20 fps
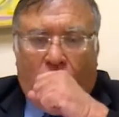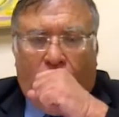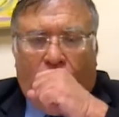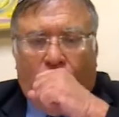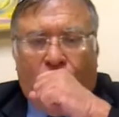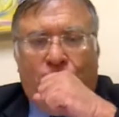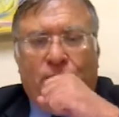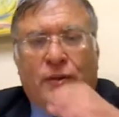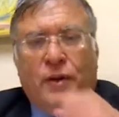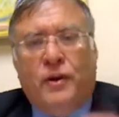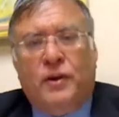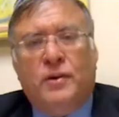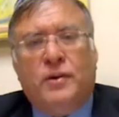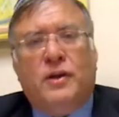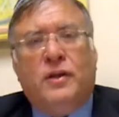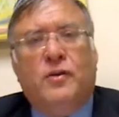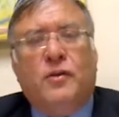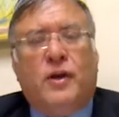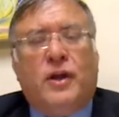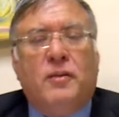
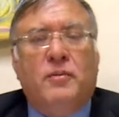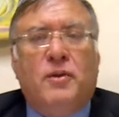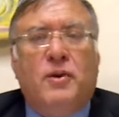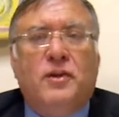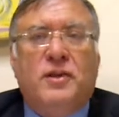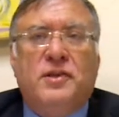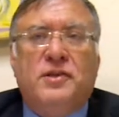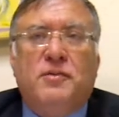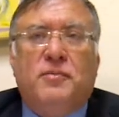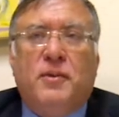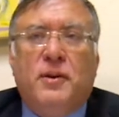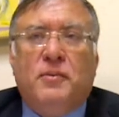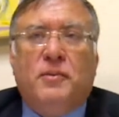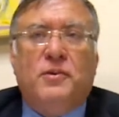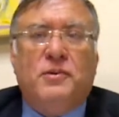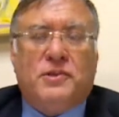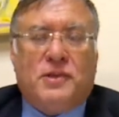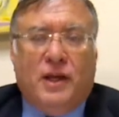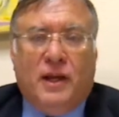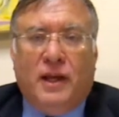there are communities of people
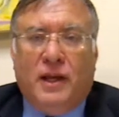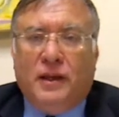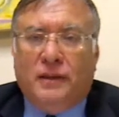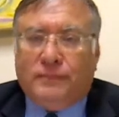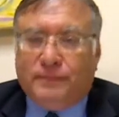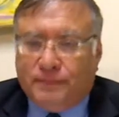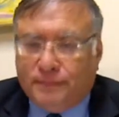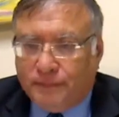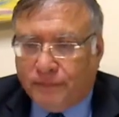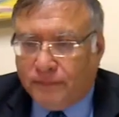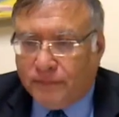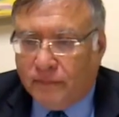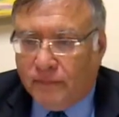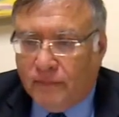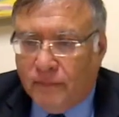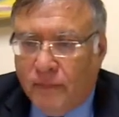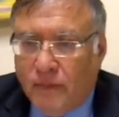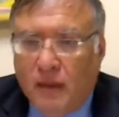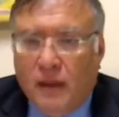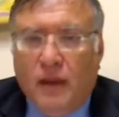who study
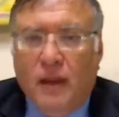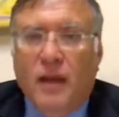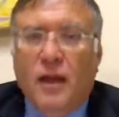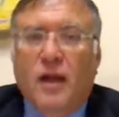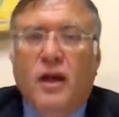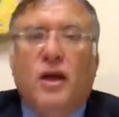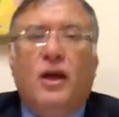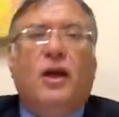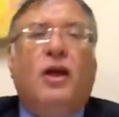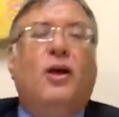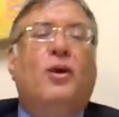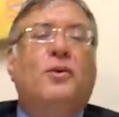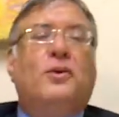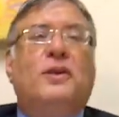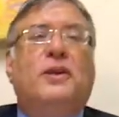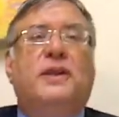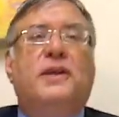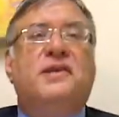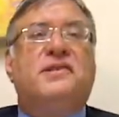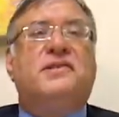Chok
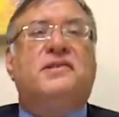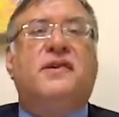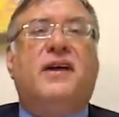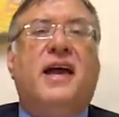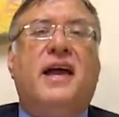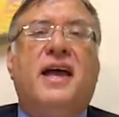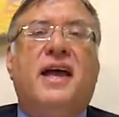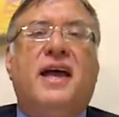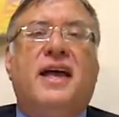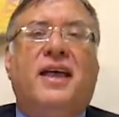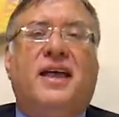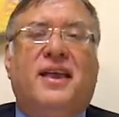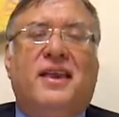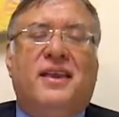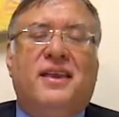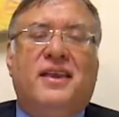Yisrael.